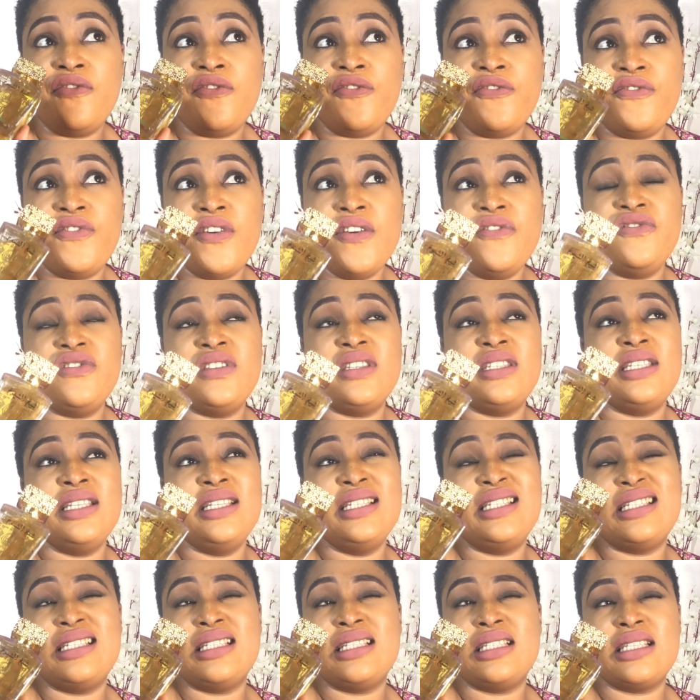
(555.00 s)

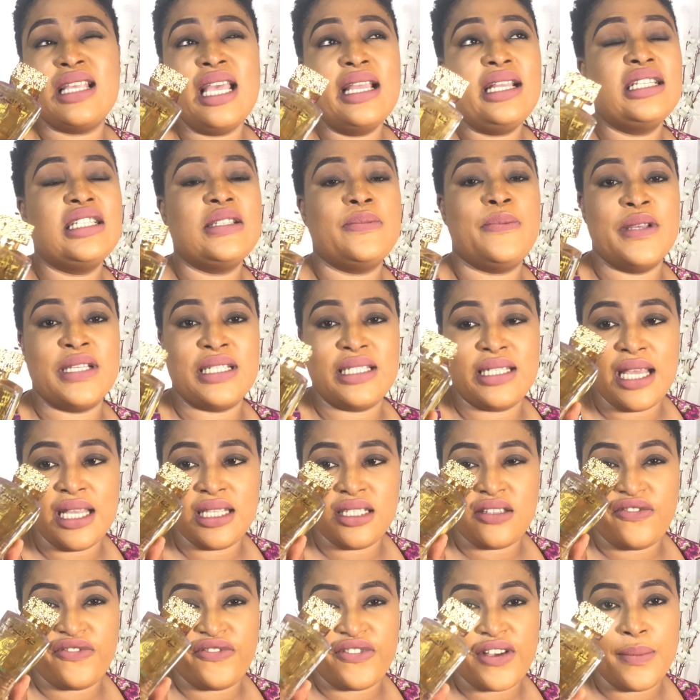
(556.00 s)

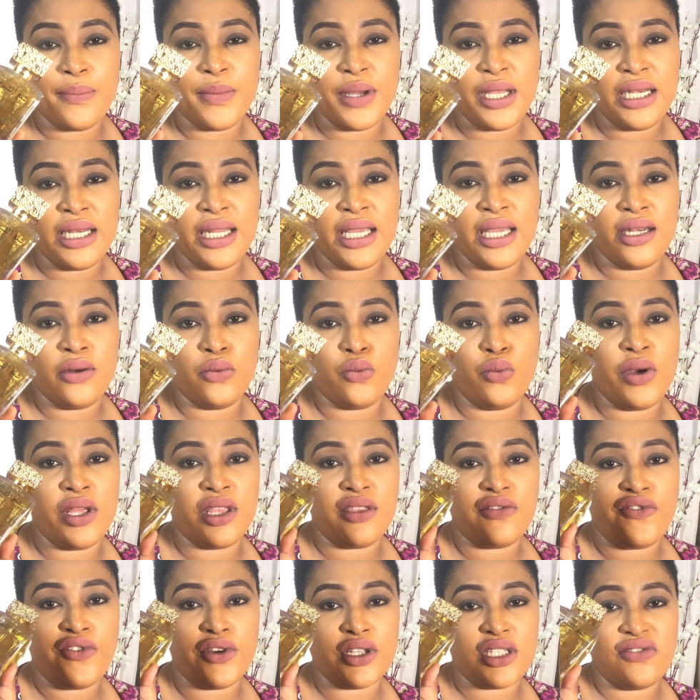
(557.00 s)
56% feminine with
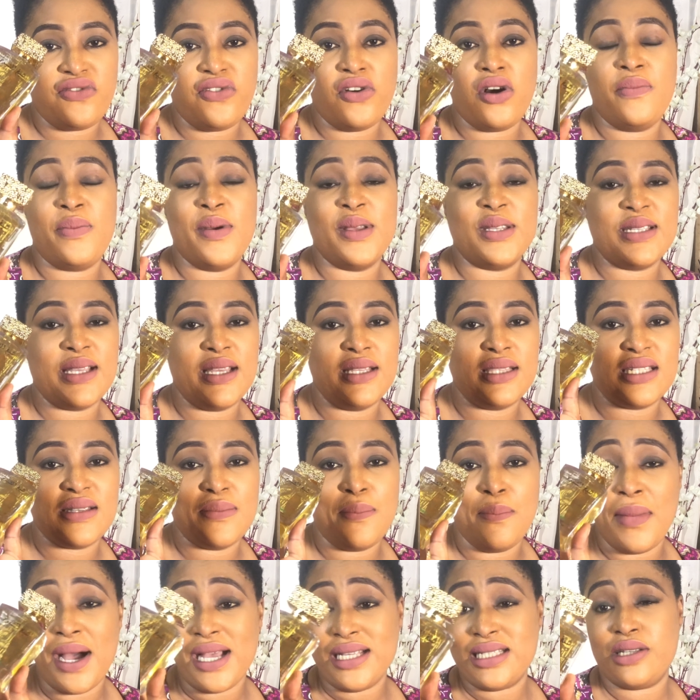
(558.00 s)

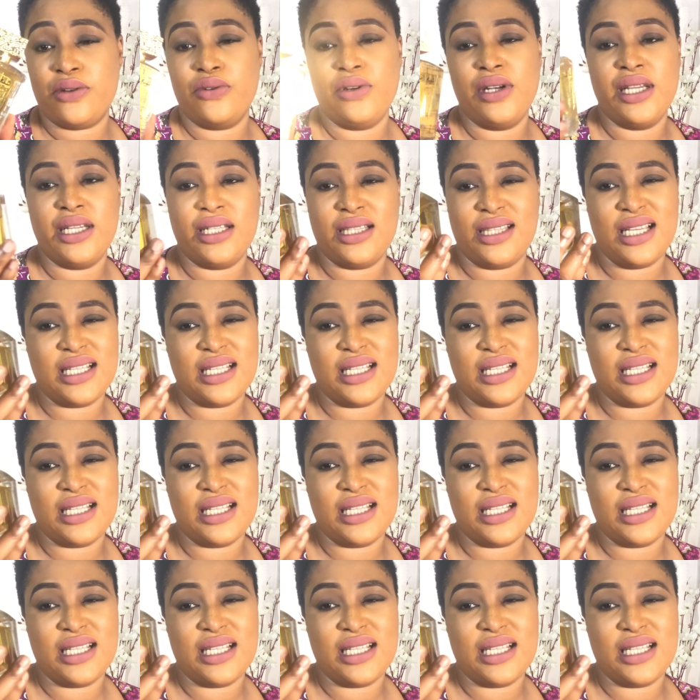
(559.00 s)
44% masculine.